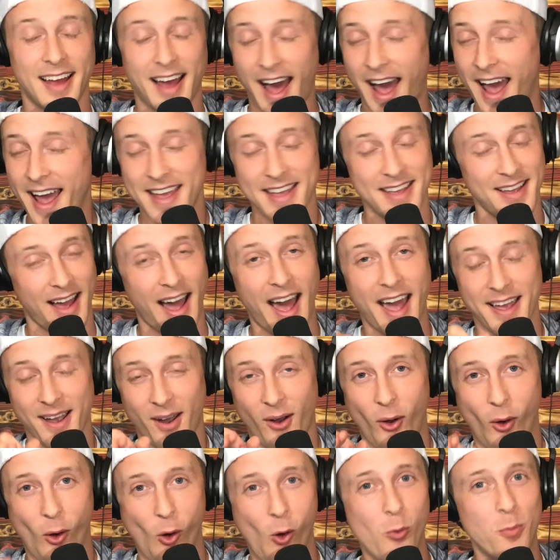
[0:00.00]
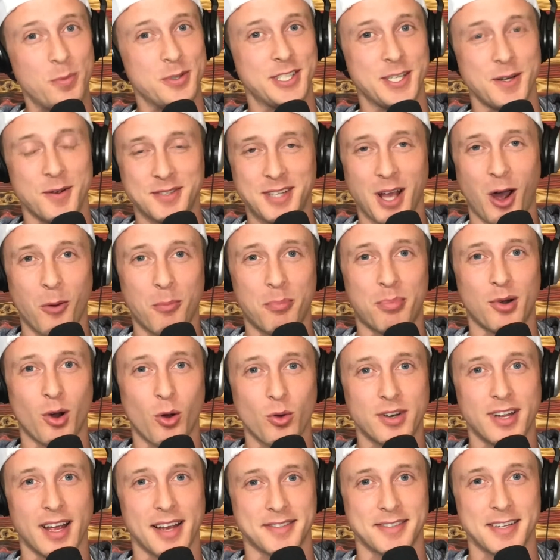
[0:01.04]
I hope she was out
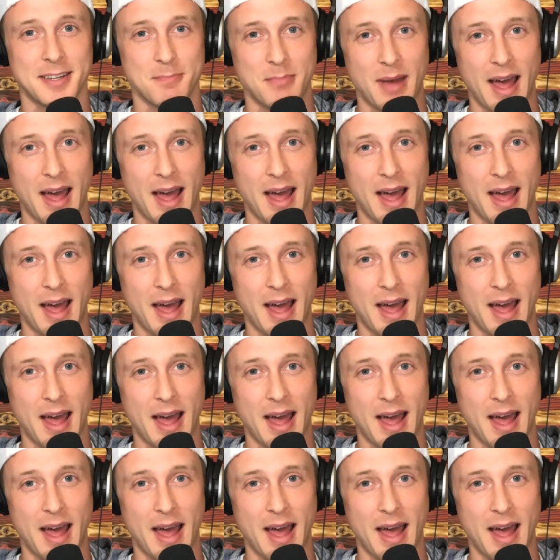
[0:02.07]
protesting